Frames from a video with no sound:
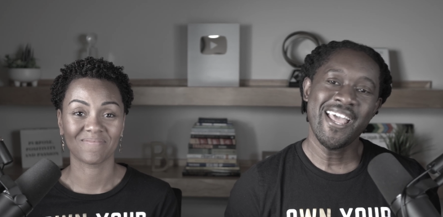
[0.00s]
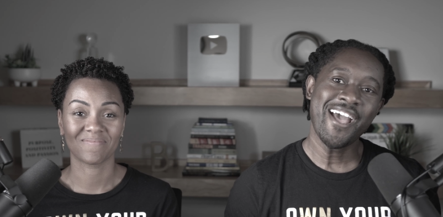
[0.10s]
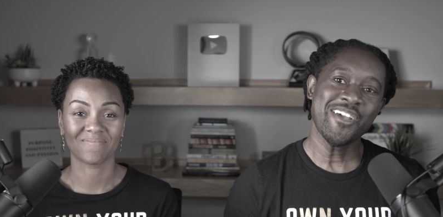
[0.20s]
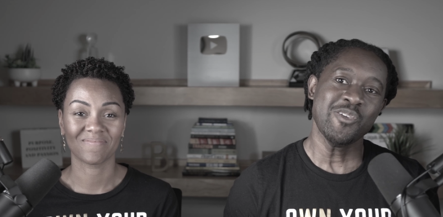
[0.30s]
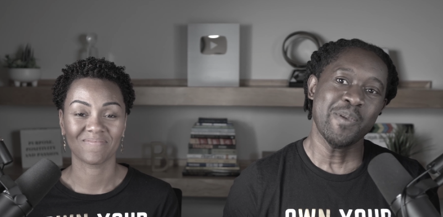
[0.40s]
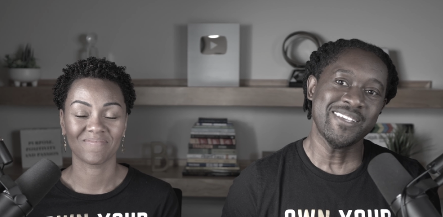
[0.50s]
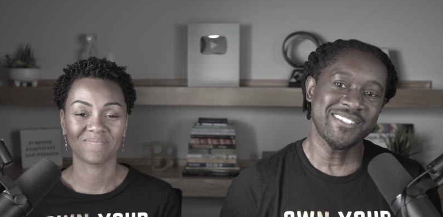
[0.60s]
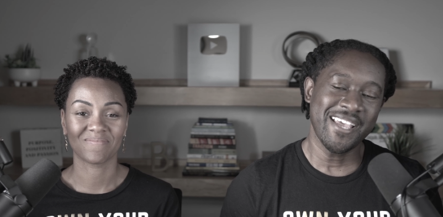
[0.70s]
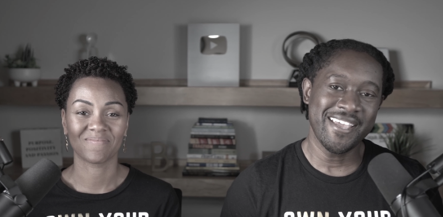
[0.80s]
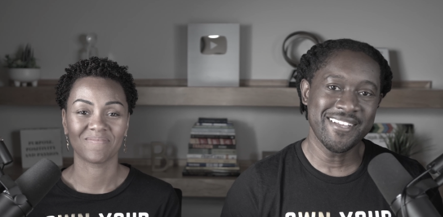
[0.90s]
Speaker 1: Now, you may
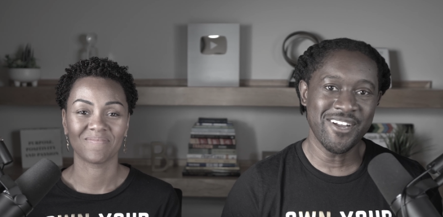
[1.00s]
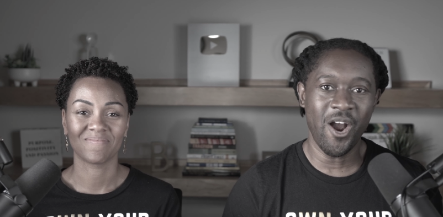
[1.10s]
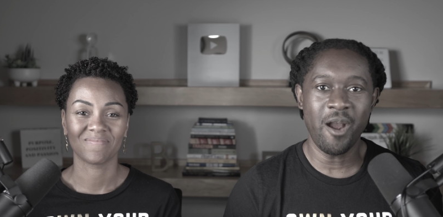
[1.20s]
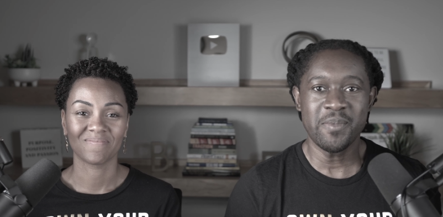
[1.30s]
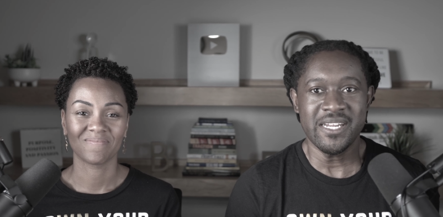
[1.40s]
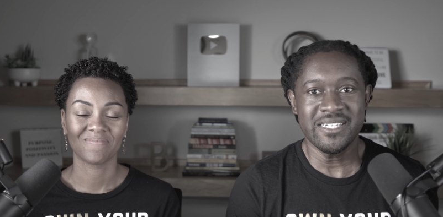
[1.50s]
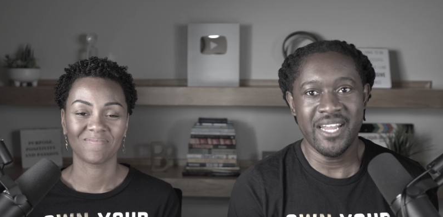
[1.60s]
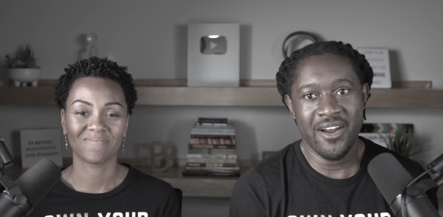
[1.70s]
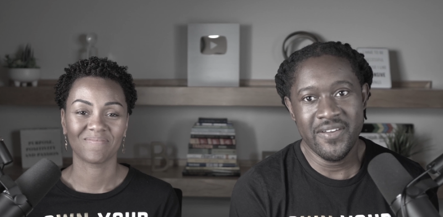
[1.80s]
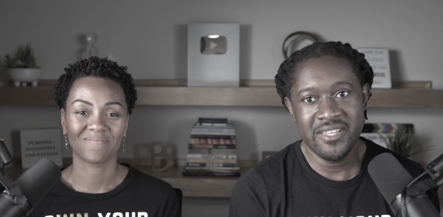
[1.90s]
say, Carmen and
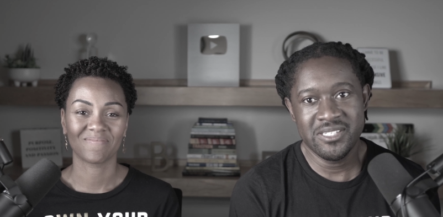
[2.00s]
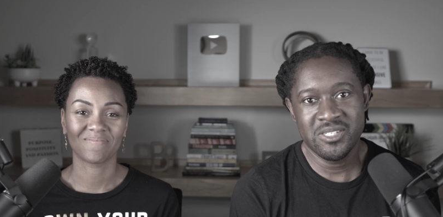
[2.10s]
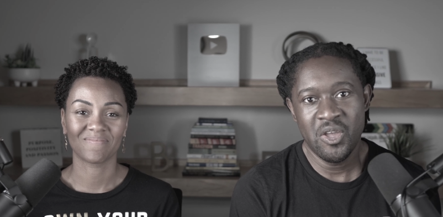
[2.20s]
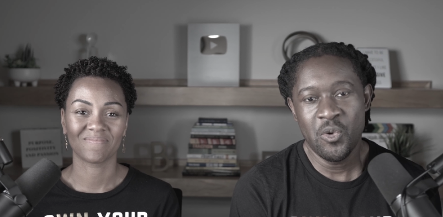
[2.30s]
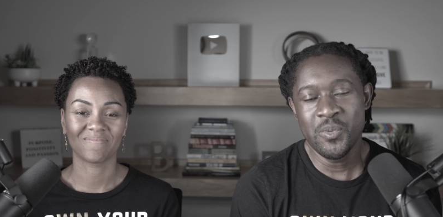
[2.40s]
Darius,